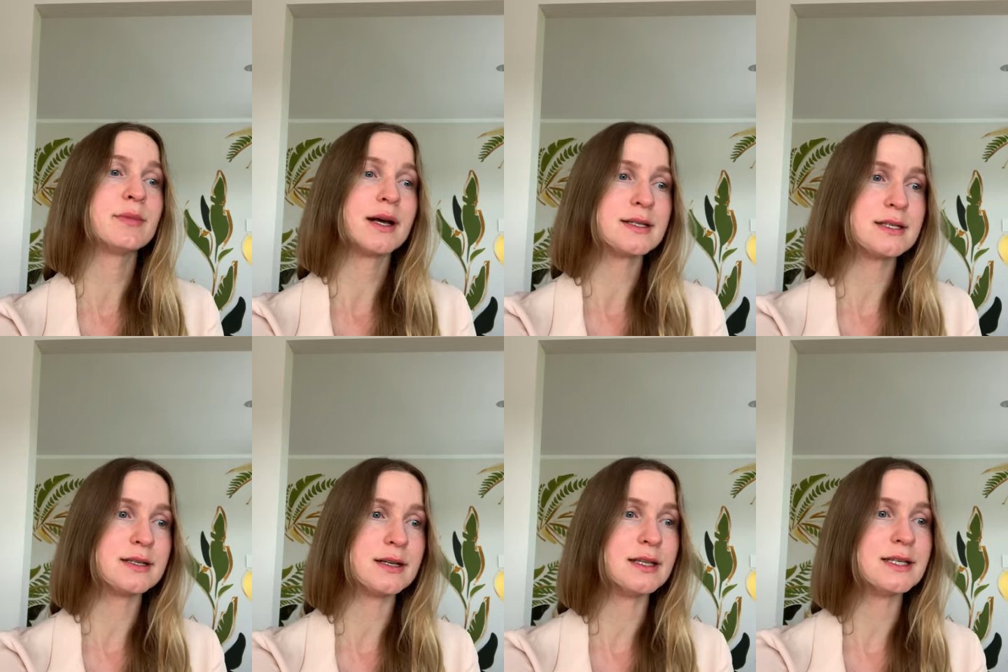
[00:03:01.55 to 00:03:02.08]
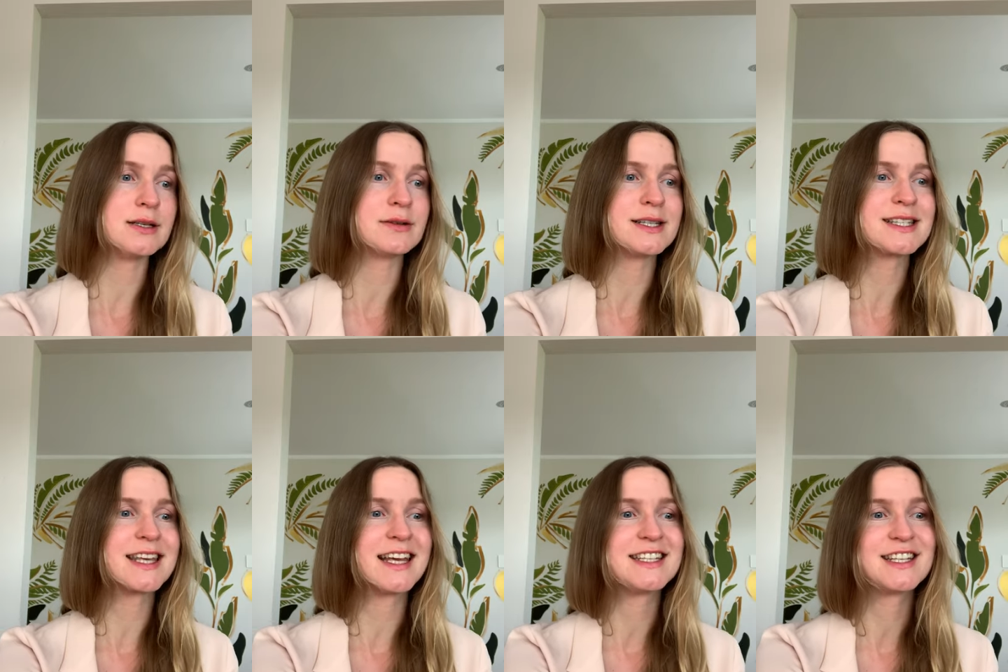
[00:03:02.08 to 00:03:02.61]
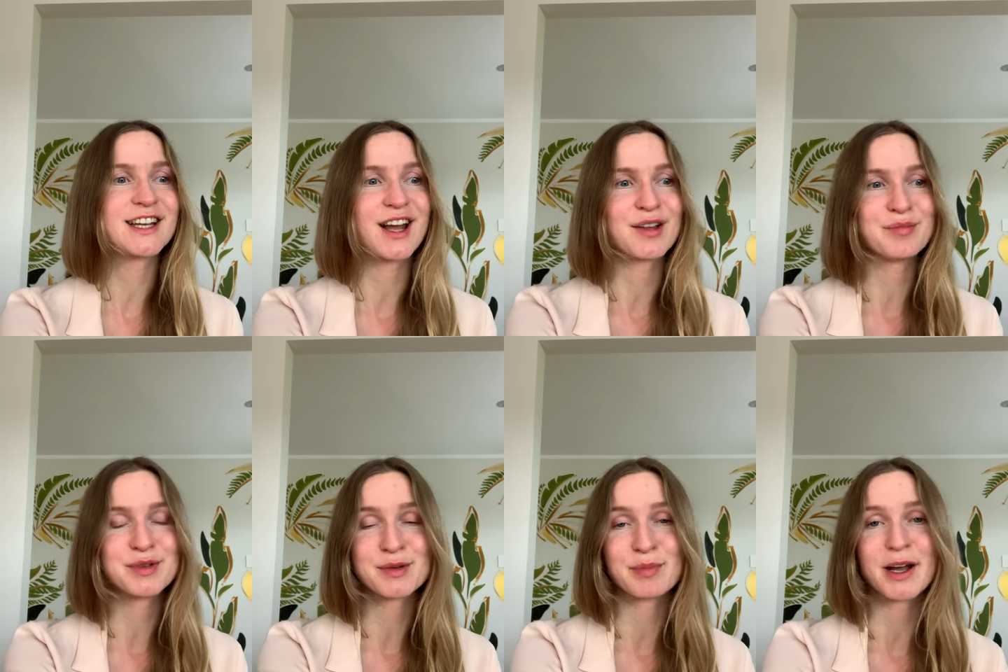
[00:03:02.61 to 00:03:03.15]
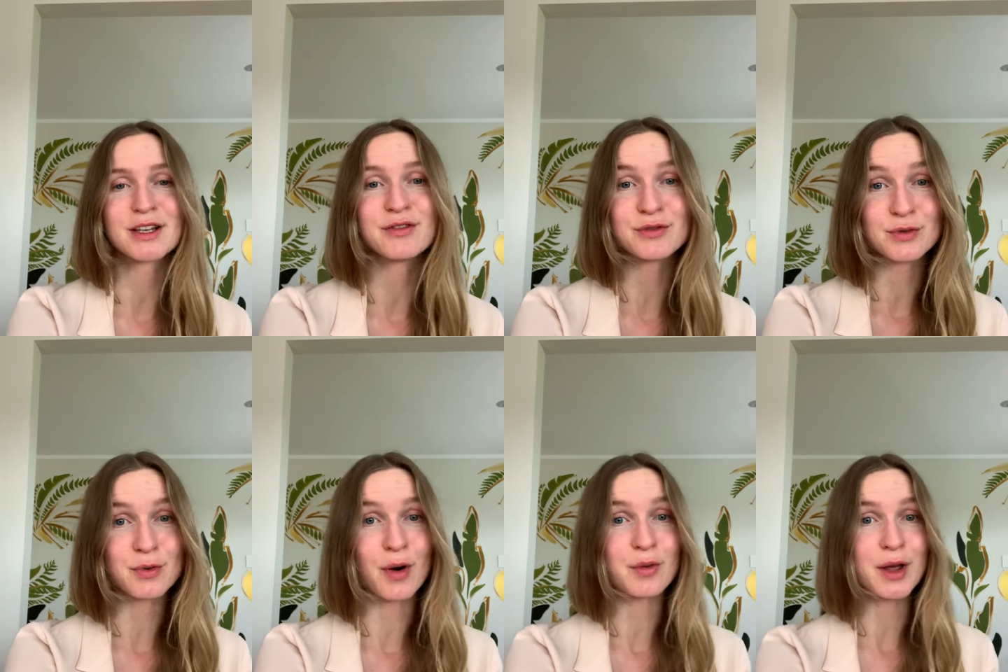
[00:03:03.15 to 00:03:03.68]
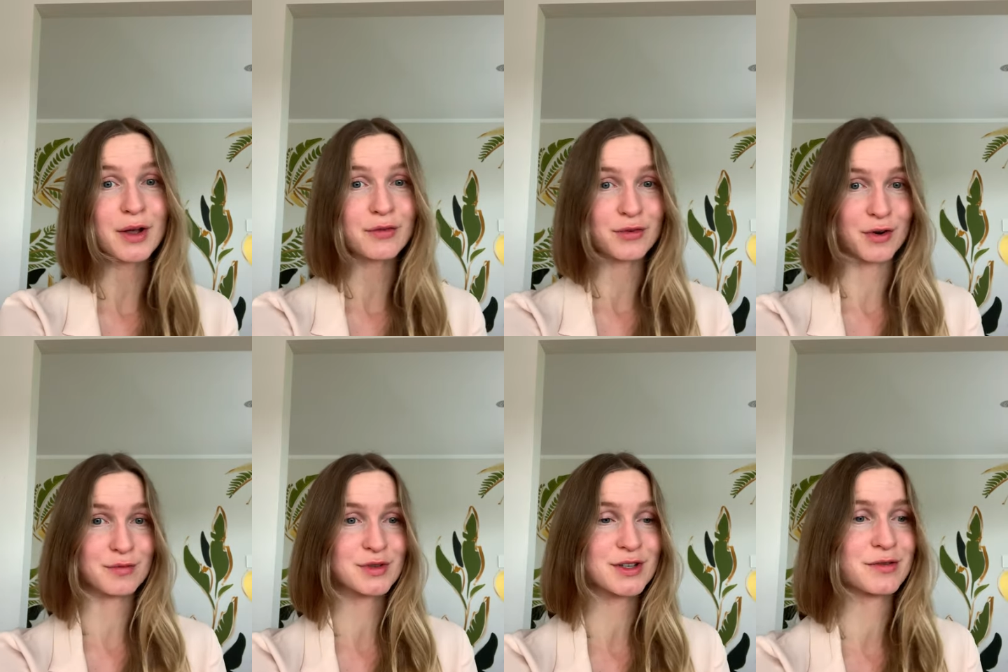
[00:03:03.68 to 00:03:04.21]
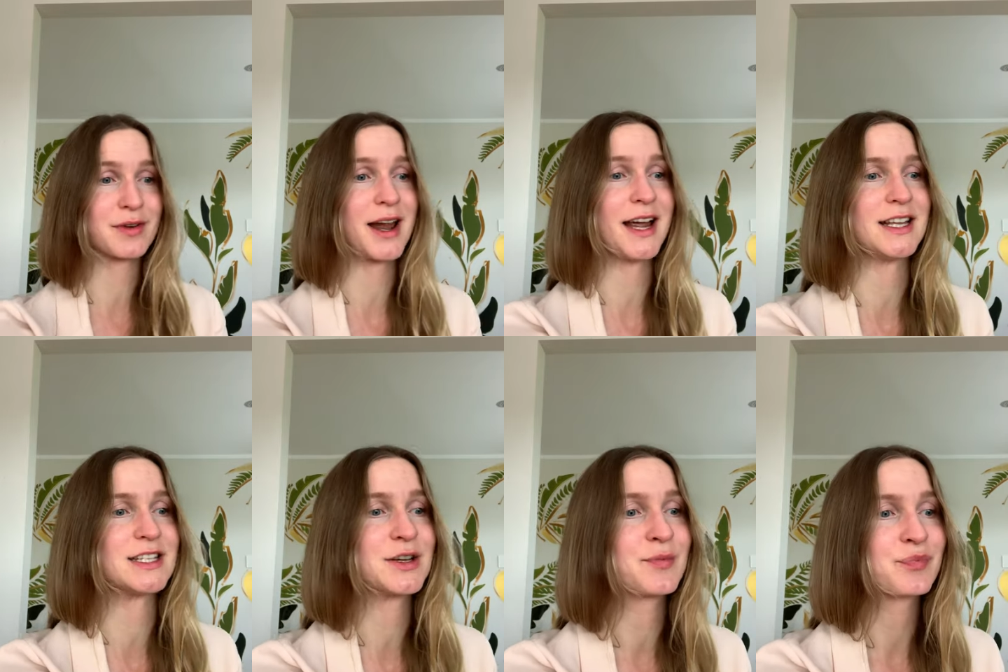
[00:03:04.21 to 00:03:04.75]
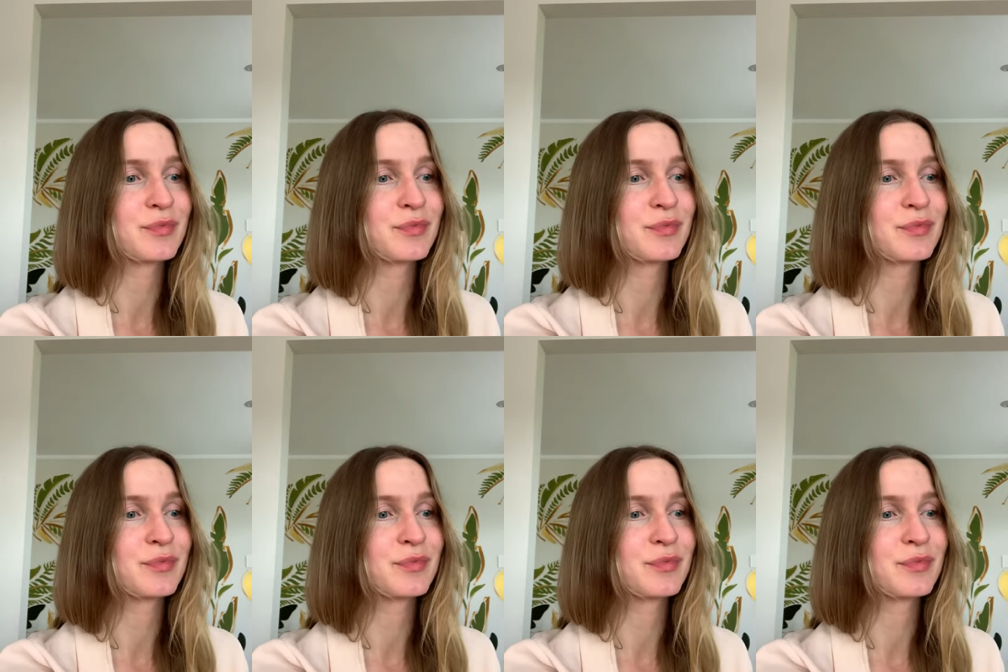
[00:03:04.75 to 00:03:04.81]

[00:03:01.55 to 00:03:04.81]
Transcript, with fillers: Master Interior Sketching and Perspective Drawing from Scratch.